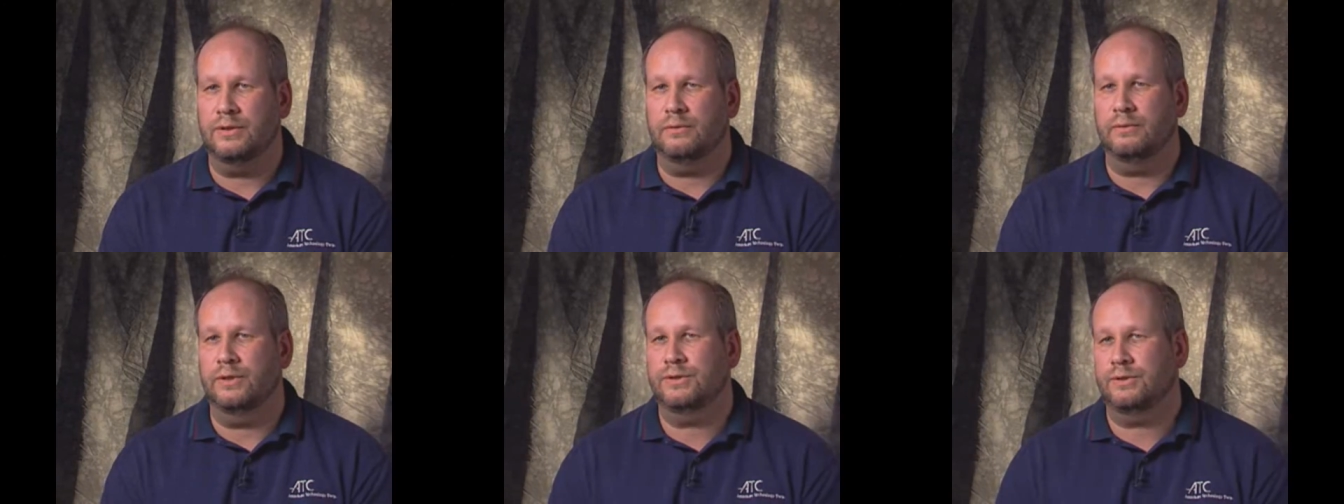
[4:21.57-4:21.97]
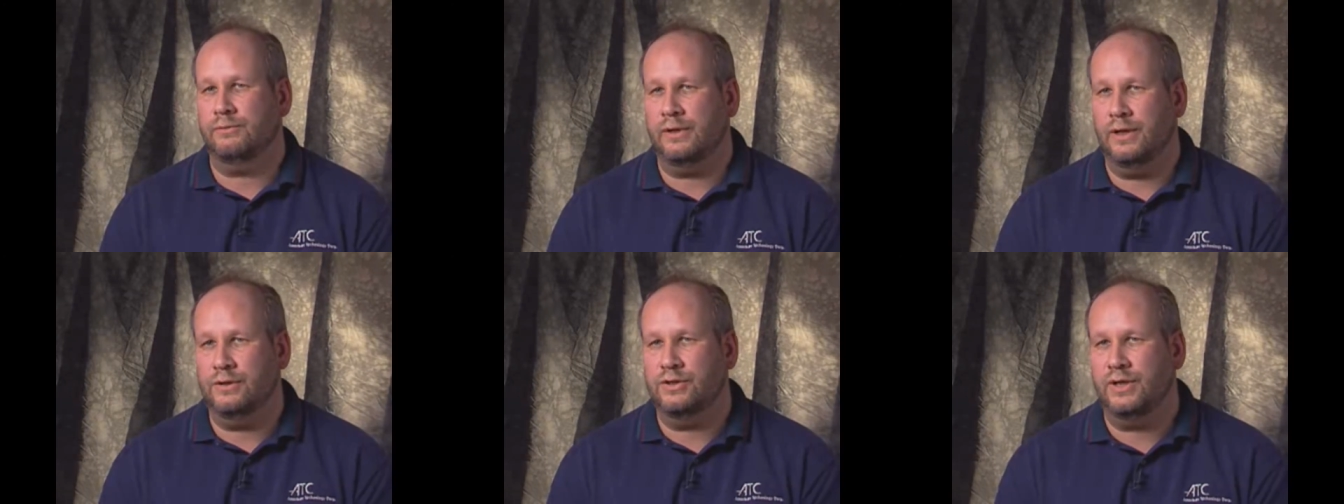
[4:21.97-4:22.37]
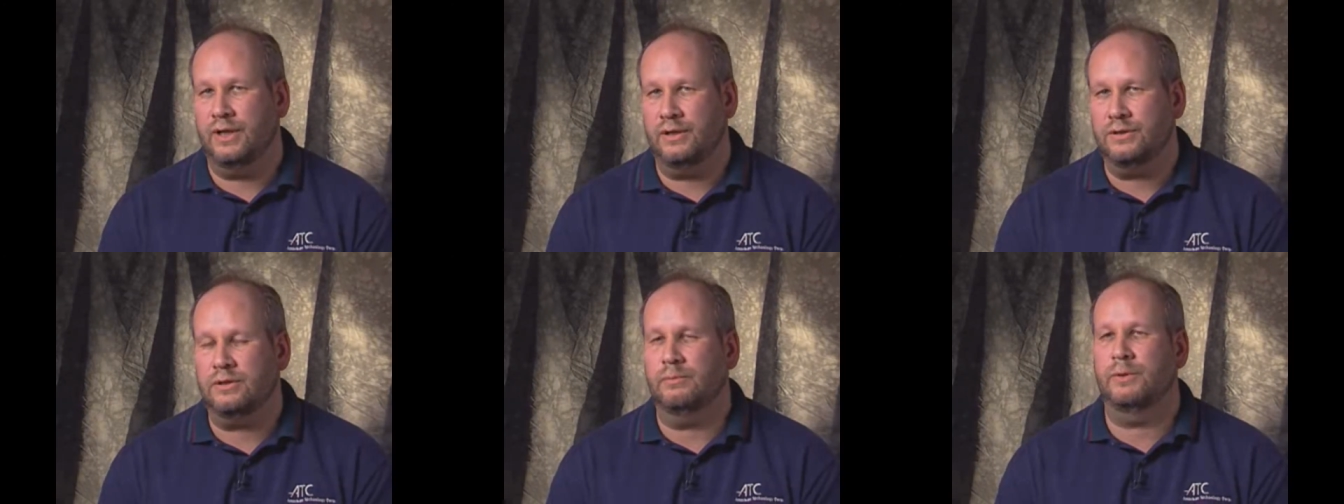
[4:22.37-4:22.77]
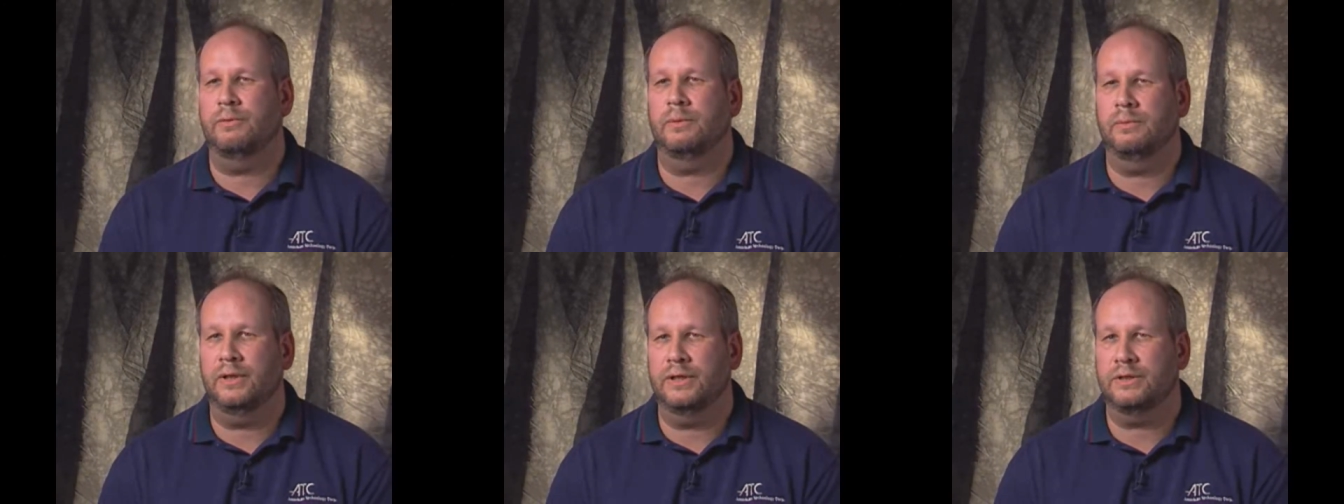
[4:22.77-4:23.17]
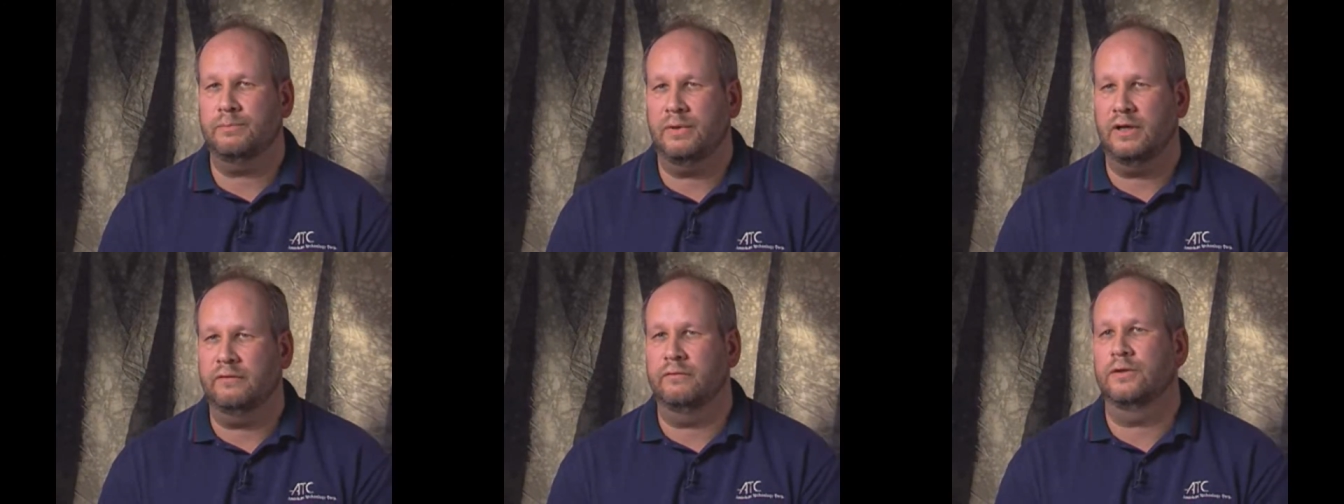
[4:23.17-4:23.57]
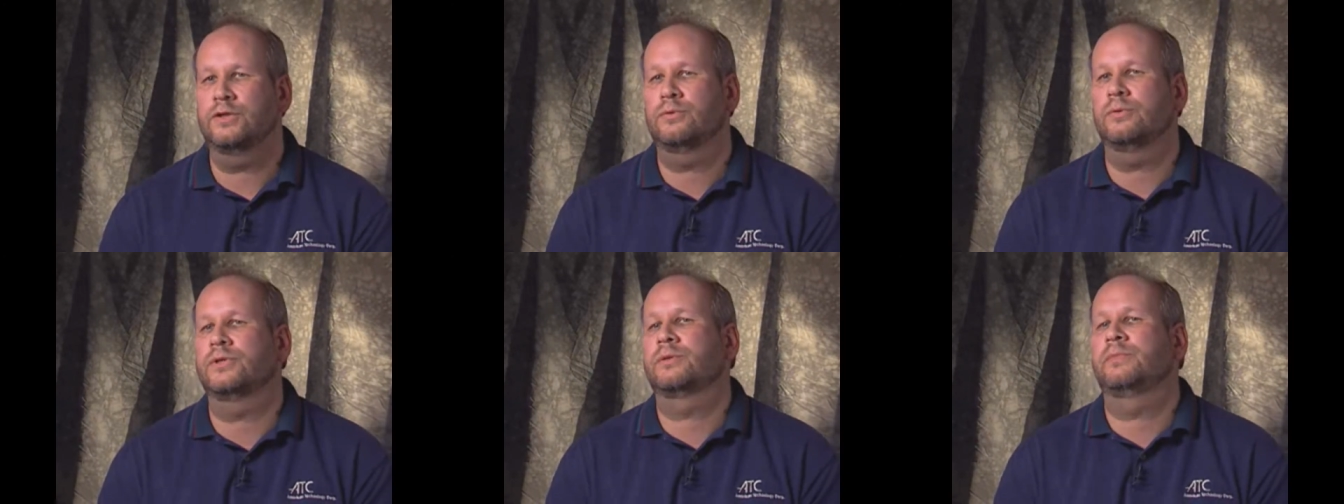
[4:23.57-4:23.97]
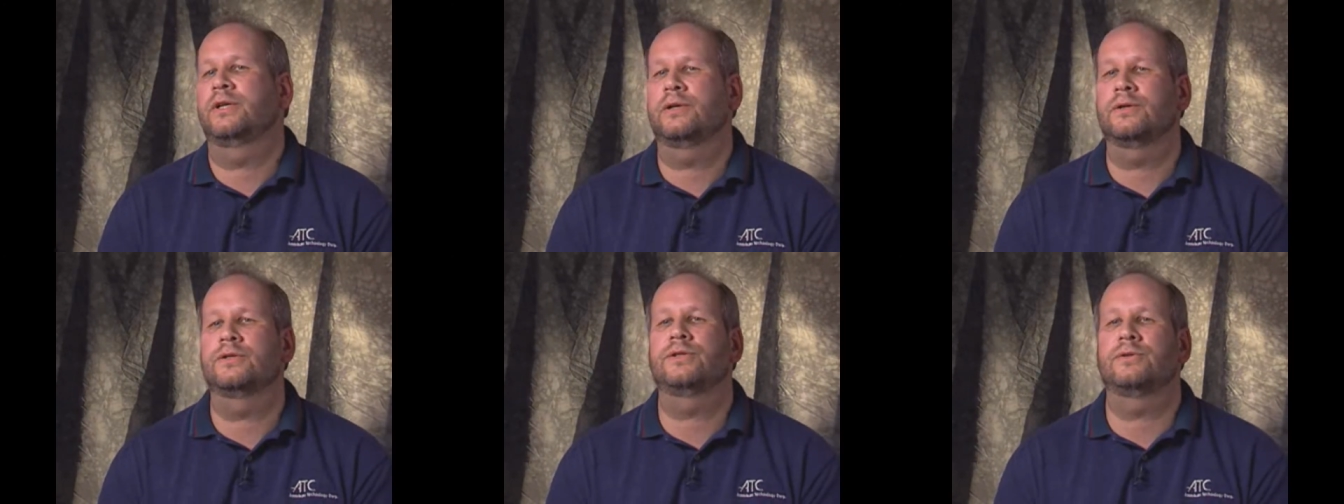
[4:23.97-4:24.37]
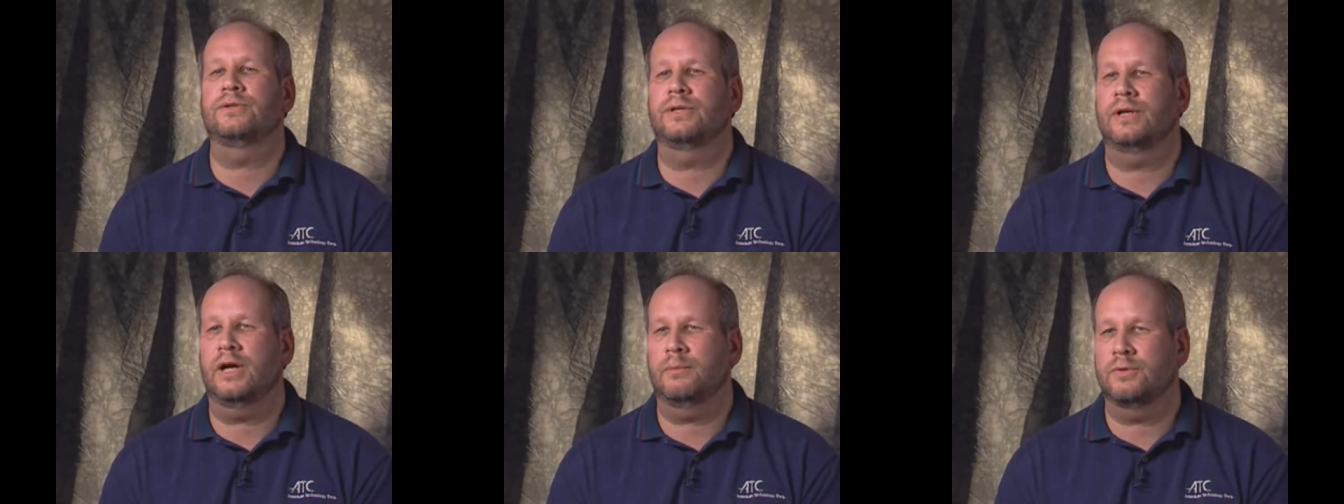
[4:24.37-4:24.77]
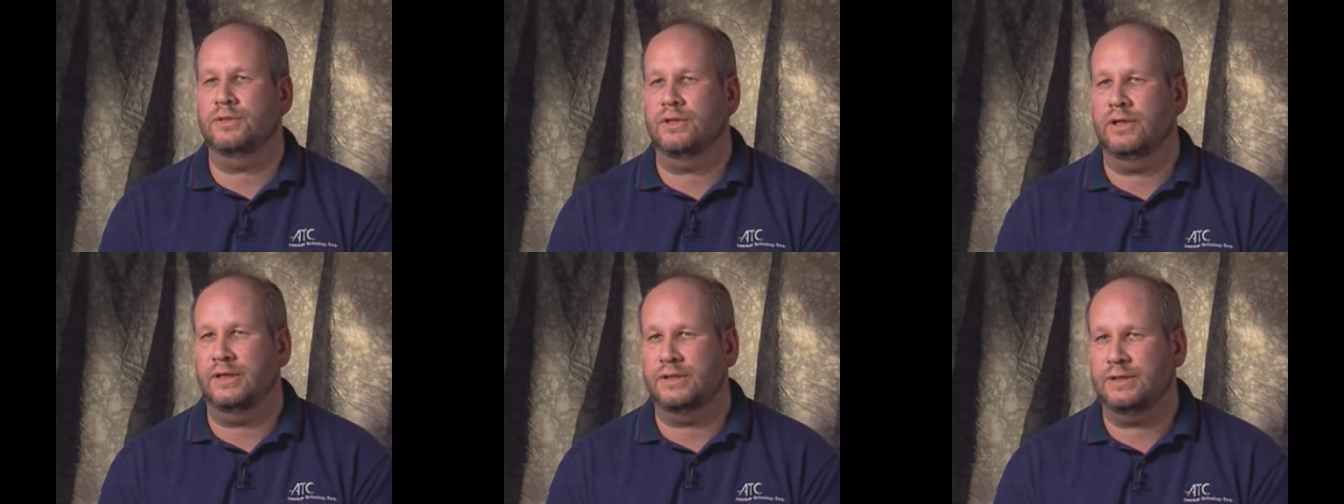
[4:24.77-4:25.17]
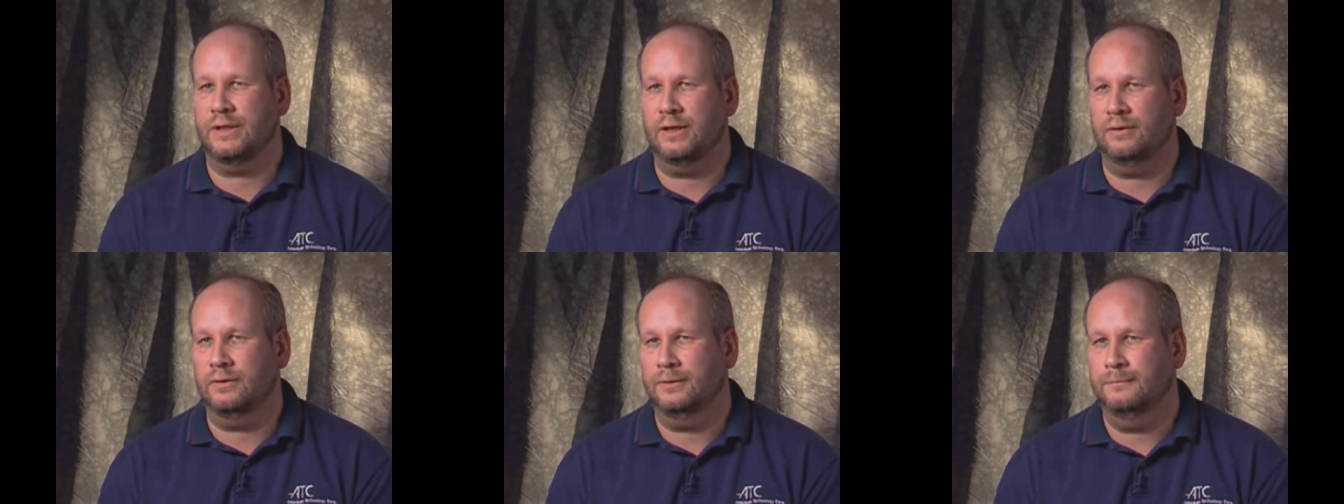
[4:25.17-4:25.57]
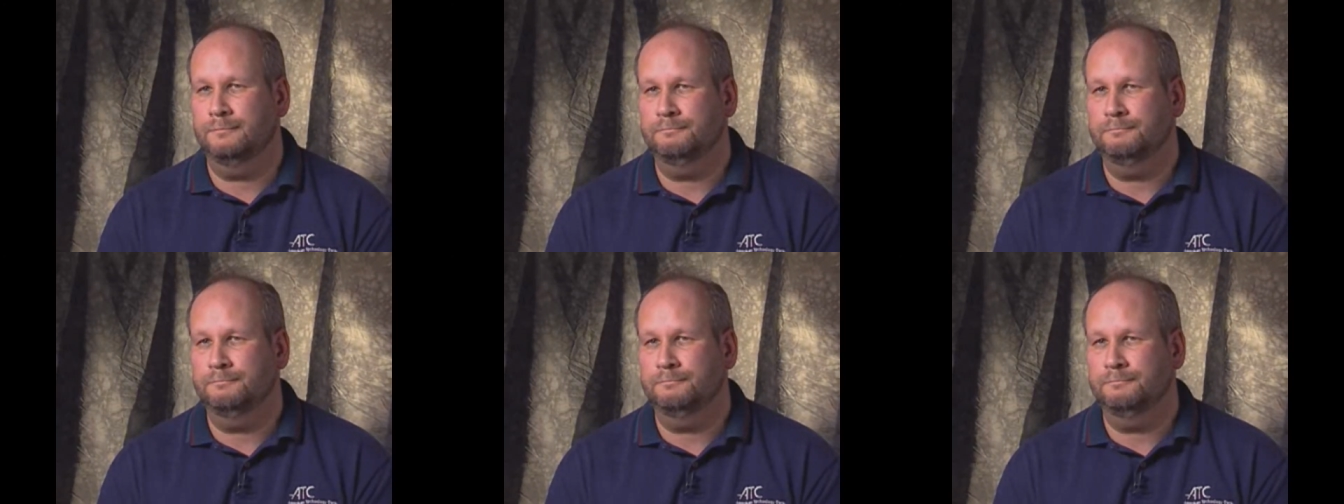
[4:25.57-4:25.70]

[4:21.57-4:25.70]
The rear surround channels can be replaced by virtual speakers using hypersonic sound.